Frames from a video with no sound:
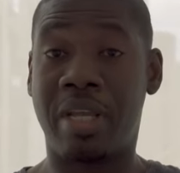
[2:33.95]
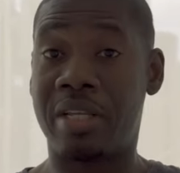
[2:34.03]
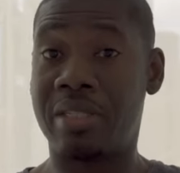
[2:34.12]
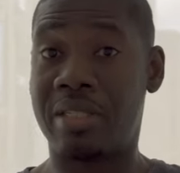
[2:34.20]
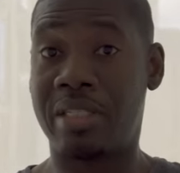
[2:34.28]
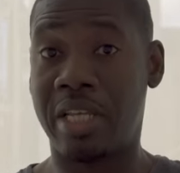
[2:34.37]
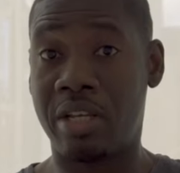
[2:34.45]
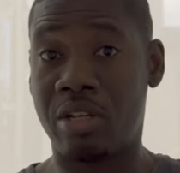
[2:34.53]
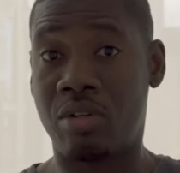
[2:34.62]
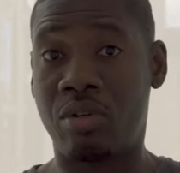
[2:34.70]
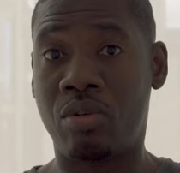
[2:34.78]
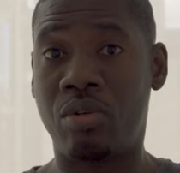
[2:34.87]
They're
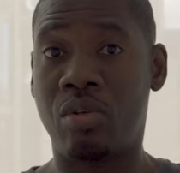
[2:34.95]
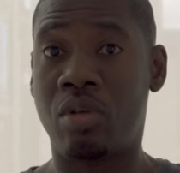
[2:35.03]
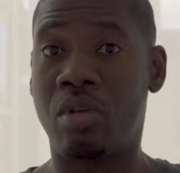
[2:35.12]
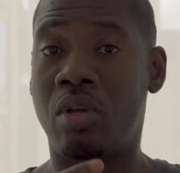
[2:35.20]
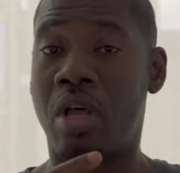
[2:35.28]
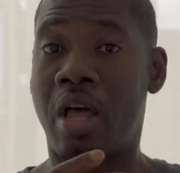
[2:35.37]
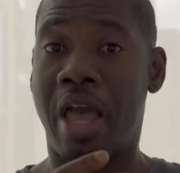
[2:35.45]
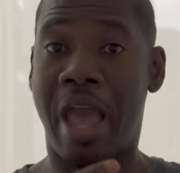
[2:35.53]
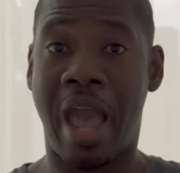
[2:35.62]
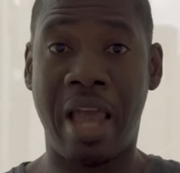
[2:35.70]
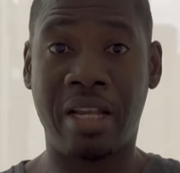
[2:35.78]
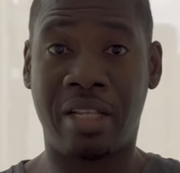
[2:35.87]
still
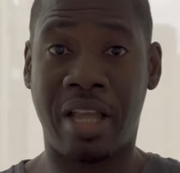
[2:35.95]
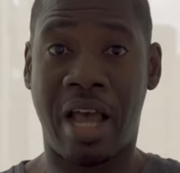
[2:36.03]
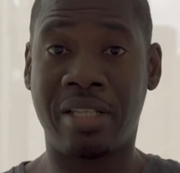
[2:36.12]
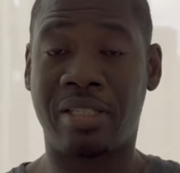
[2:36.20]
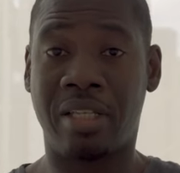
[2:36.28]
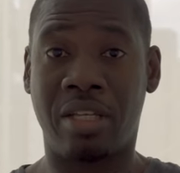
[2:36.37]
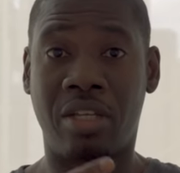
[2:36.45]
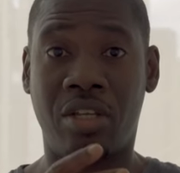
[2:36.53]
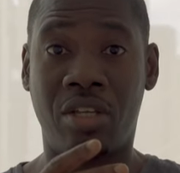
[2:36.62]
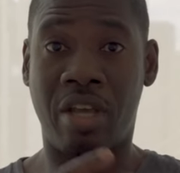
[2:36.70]
analyzing